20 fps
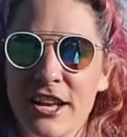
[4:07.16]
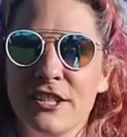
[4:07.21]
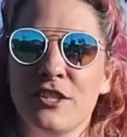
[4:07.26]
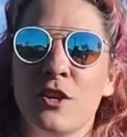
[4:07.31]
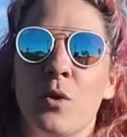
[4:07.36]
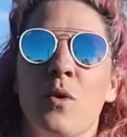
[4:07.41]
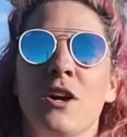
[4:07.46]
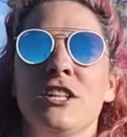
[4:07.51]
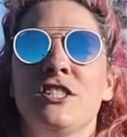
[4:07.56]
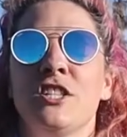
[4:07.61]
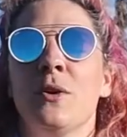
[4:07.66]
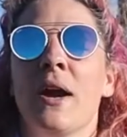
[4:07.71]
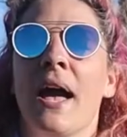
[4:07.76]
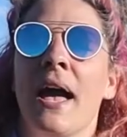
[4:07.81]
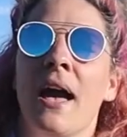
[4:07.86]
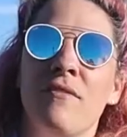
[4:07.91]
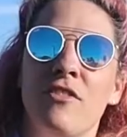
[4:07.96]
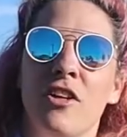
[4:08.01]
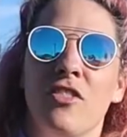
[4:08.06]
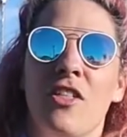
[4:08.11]
right, so once you
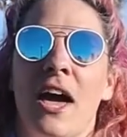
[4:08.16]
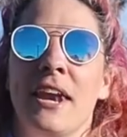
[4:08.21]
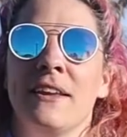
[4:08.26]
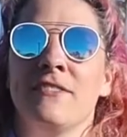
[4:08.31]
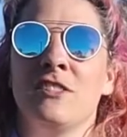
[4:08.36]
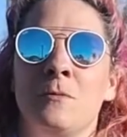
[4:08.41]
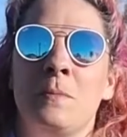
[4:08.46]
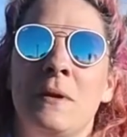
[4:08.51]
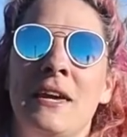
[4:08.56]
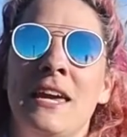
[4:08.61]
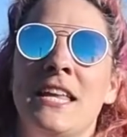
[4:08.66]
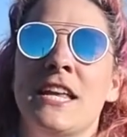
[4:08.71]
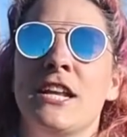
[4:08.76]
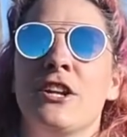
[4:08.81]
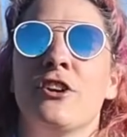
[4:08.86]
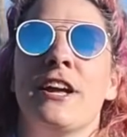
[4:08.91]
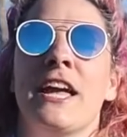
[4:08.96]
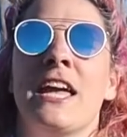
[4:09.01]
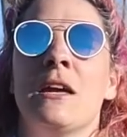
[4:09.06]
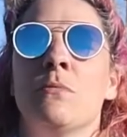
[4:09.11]
have a lot of speed
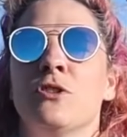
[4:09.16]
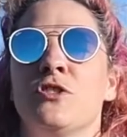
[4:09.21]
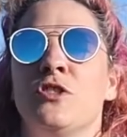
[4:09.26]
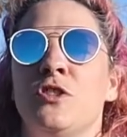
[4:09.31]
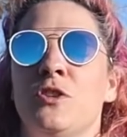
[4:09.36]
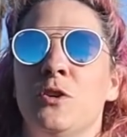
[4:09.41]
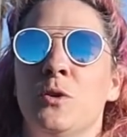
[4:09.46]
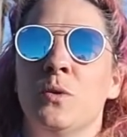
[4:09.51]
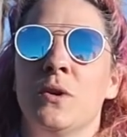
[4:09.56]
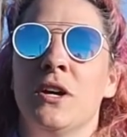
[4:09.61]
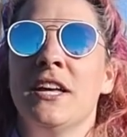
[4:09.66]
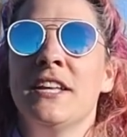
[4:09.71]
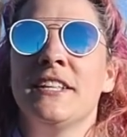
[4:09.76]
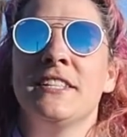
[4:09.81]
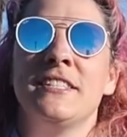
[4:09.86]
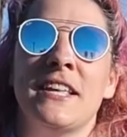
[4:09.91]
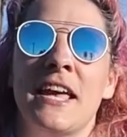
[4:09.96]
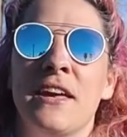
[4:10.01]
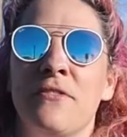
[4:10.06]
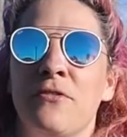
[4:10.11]
and you're able to
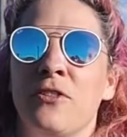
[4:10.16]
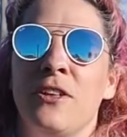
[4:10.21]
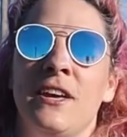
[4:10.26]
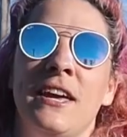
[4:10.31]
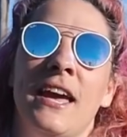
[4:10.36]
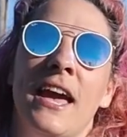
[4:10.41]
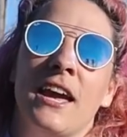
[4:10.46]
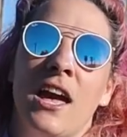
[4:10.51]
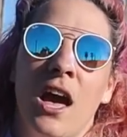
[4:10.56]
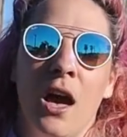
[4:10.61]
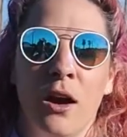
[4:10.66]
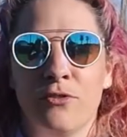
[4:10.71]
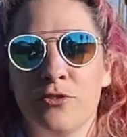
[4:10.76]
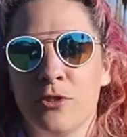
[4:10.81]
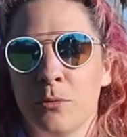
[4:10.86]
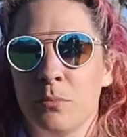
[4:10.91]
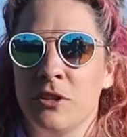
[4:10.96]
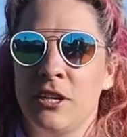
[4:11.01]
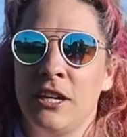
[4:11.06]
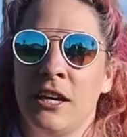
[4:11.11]
safely and
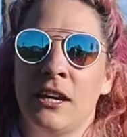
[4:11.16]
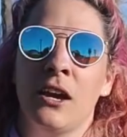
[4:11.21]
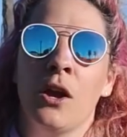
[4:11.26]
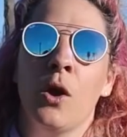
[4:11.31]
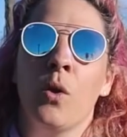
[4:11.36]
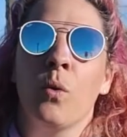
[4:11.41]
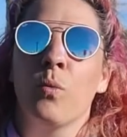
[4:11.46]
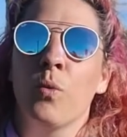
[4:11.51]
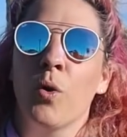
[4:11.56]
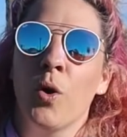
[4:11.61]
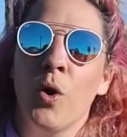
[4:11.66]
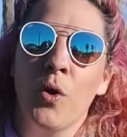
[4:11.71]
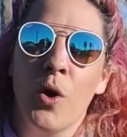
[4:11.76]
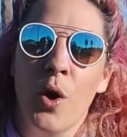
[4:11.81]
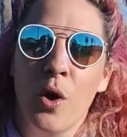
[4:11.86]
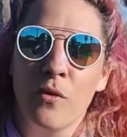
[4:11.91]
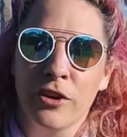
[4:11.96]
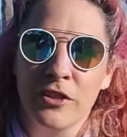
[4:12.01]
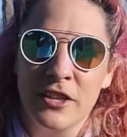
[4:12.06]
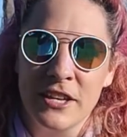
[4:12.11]
comfortably roll
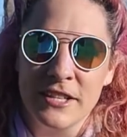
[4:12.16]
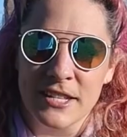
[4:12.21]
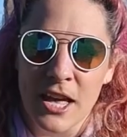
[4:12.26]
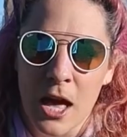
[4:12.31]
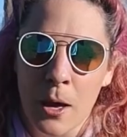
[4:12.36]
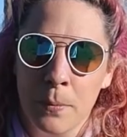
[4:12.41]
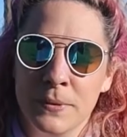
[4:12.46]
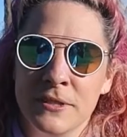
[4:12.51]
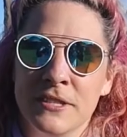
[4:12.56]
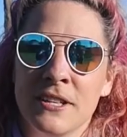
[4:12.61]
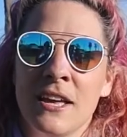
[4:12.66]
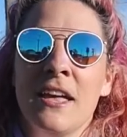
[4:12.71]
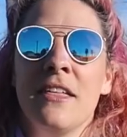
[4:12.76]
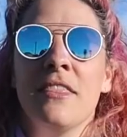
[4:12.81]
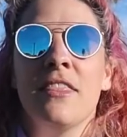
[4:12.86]
over these humps,